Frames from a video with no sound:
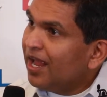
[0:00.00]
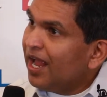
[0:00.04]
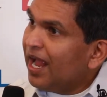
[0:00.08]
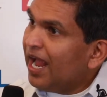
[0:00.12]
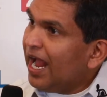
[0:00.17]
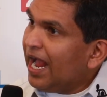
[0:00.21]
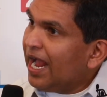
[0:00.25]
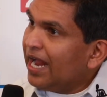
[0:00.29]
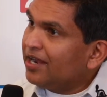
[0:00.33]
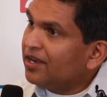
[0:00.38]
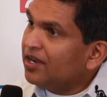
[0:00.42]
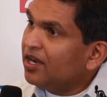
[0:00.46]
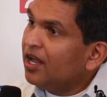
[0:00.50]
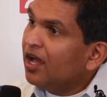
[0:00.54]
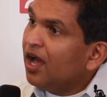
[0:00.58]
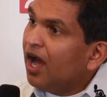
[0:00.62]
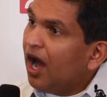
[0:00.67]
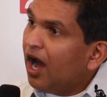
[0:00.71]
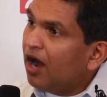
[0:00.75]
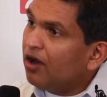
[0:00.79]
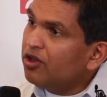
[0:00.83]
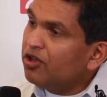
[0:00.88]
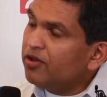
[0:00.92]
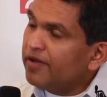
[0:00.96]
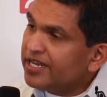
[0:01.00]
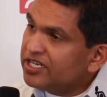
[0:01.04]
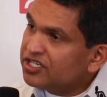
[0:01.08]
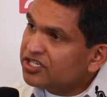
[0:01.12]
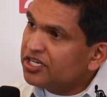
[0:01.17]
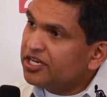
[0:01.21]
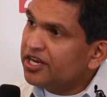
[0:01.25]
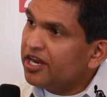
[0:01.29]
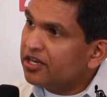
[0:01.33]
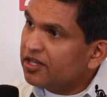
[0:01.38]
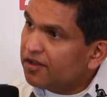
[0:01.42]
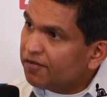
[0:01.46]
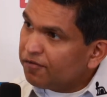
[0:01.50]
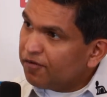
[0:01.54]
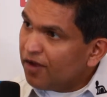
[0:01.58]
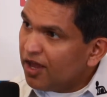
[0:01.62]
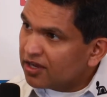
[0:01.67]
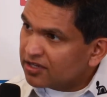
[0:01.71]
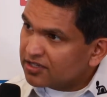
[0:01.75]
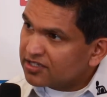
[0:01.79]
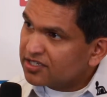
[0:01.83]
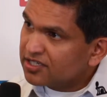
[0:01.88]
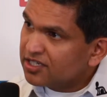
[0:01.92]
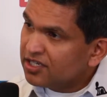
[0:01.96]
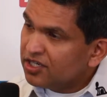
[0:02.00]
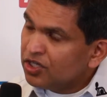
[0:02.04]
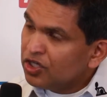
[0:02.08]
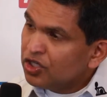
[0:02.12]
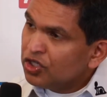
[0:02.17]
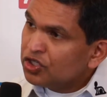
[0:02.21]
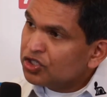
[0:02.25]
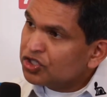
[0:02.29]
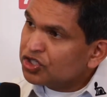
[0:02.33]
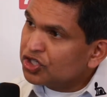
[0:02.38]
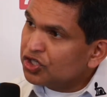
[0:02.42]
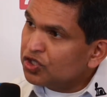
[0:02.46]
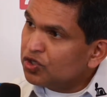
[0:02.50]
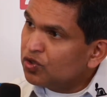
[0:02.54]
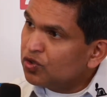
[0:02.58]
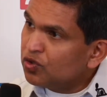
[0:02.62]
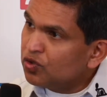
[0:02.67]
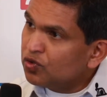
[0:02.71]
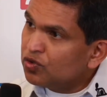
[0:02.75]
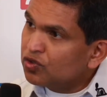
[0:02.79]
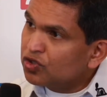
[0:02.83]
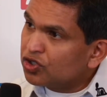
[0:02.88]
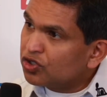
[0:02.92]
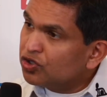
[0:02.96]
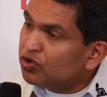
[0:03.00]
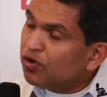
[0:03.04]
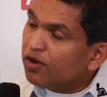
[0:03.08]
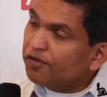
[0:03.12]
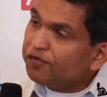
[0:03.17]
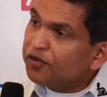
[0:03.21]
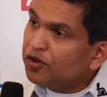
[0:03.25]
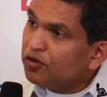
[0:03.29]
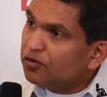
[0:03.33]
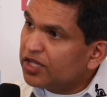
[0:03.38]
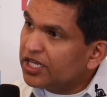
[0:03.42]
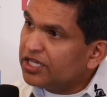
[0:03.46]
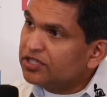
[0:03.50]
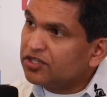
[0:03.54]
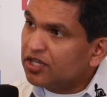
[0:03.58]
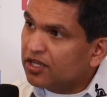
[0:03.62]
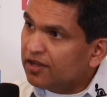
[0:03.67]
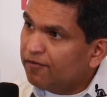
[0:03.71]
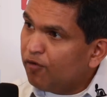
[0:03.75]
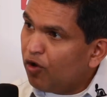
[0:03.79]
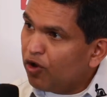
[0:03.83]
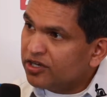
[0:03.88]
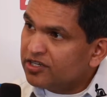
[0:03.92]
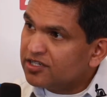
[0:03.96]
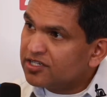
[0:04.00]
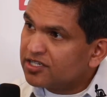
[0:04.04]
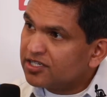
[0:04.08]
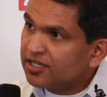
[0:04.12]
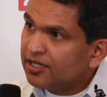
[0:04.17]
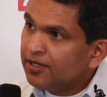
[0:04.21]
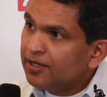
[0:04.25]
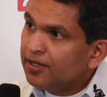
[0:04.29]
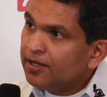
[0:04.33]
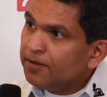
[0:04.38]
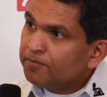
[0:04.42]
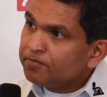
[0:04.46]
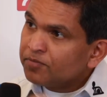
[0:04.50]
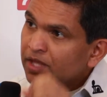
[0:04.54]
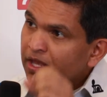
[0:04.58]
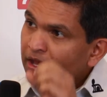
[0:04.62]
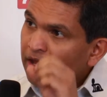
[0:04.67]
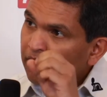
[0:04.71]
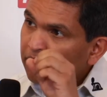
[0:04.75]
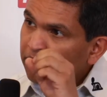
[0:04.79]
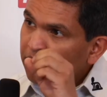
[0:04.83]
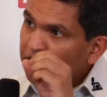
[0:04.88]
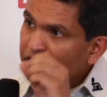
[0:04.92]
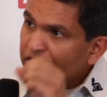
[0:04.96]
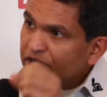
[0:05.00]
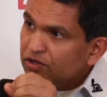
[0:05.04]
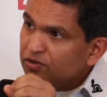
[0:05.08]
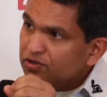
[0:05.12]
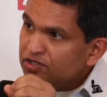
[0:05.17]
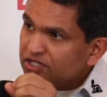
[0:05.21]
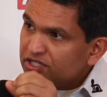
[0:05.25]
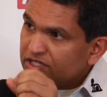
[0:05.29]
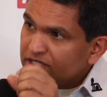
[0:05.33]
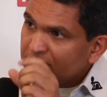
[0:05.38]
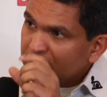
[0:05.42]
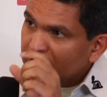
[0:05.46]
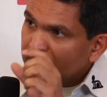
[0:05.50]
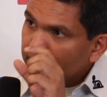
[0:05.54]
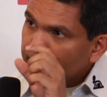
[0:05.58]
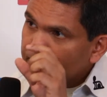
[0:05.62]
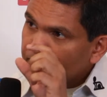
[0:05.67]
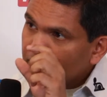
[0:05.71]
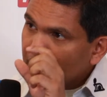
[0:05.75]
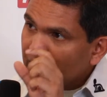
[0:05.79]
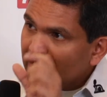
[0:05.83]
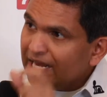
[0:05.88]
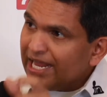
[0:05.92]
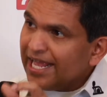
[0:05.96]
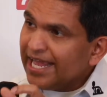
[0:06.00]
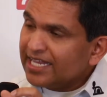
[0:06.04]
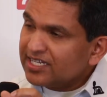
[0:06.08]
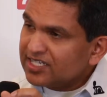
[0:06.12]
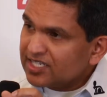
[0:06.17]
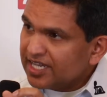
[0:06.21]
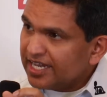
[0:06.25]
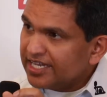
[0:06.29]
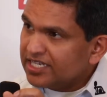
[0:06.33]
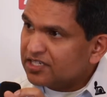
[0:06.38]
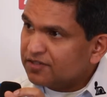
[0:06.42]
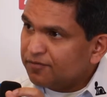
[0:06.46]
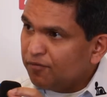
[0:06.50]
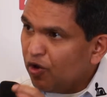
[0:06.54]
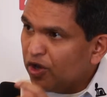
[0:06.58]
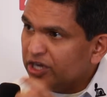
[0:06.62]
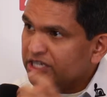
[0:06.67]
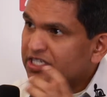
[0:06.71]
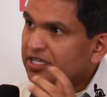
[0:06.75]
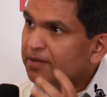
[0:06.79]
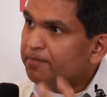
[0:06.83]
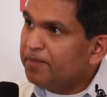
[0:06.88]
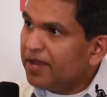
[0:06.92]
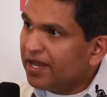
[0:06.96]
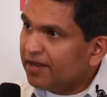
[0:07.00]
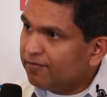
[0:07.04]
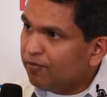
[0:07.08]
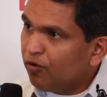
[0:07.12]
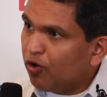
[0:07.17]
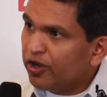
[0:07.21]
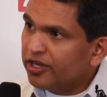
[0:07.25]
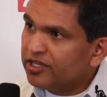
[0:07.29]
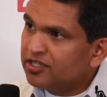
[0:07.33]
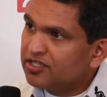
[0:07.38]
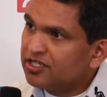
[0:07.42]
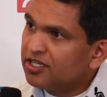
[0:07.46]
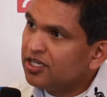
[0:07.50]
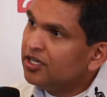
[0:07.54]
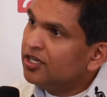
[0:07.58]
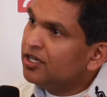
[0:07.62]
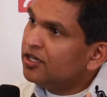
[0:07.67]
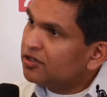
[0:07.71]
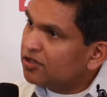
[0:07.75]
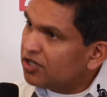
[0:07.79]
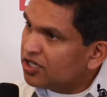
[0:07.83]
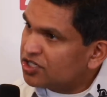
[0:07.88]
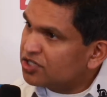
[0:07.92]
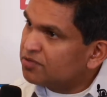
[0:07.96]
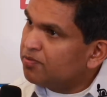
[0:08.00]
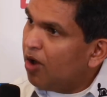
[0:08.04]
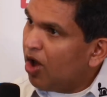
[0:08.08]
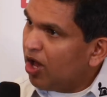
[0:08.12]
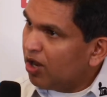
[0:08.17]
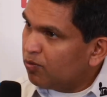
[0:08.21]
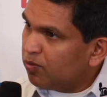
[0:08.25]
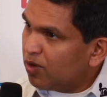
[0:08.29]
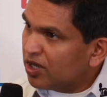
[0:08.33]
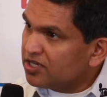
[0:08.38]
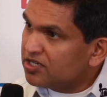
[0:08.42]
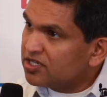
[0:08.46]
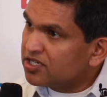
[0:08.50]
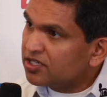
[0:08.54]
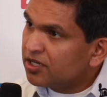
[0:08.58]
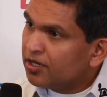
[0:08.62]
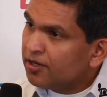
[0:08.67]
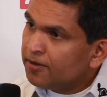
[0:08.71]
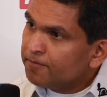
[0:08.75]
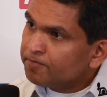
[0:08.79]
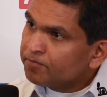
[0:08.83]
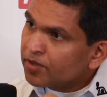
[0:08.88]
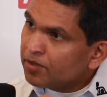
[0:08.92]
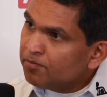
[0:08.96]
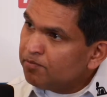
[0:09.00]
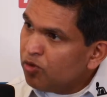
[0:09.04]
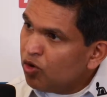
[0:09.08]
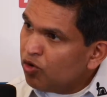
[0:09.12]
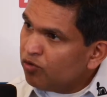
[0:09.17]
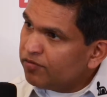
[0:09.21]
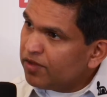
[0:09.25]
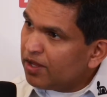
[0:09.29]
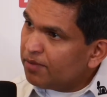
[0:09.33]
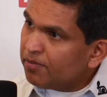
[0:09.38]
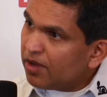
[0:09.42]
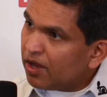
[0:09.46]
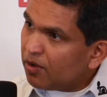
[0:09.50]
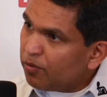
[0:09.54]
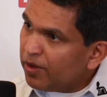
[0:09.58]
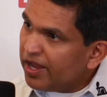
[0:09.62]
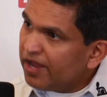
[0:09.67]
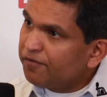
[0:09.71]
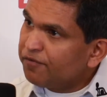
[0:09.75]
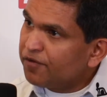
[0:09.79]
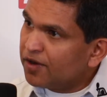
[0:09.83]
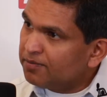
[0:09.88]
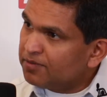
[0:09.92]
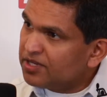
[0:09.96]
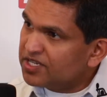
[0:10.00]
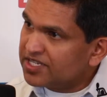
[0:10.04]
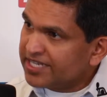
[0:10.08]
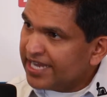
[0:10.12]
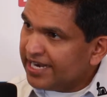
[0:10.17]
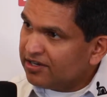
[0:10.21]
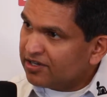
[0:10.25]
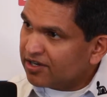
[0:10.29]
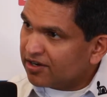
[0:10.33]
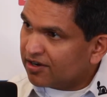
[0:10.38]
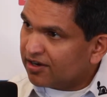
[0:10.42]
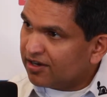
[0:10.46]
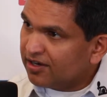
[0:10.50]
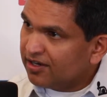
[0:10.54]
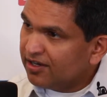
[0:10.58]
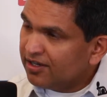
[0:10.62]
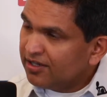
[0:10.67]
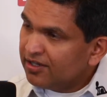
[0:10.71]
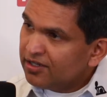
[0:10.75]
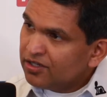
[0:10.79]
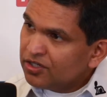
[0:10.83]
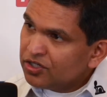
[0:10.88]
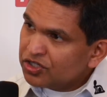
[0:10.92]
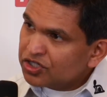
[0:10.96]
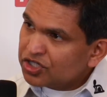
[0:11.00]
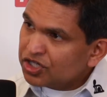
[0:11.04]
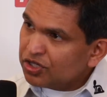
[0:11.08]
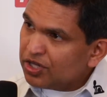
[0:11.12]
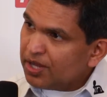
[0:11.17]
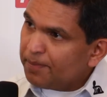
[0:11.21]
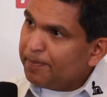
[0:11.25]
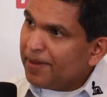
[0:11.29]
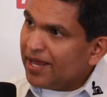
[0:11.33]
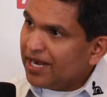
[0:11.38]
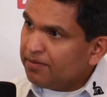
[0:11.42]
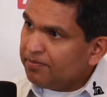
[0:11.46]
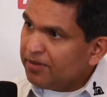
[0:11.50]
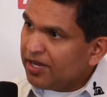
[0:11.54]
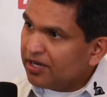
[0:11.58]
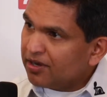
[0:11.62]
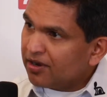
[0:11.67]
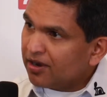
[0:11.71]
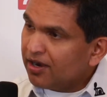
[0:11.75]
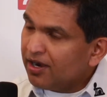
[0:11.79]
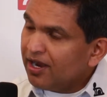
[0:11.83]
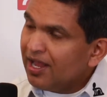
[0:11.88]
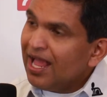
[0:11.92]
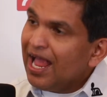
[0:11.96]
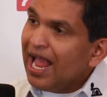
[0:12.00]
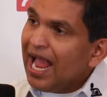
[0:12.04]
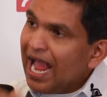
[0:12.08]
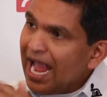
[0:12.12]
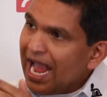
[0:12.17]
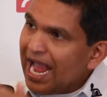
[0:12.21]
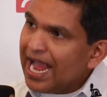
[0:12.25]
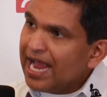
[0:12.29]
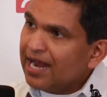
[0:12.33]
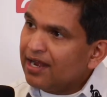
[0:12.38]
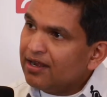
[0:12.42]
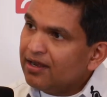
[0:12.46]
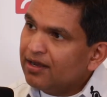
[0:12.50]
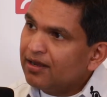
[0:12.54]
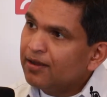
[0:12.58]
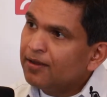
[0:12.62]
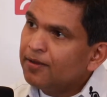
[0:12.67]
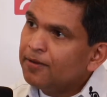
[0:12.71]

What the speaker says: And how do you engineer the flux to do a few things on the voids? Reduce the lake-sized voids, the big voids, to the small ones, move them away from the center to the perimeter, and